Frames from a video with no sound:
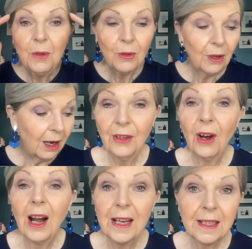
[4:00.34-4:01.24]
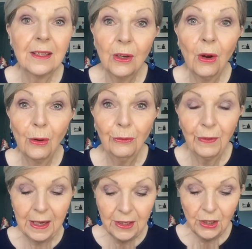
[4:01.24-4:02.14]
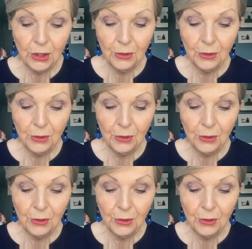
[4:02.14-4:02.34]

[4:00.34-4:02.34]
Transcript: your eyes and your whole face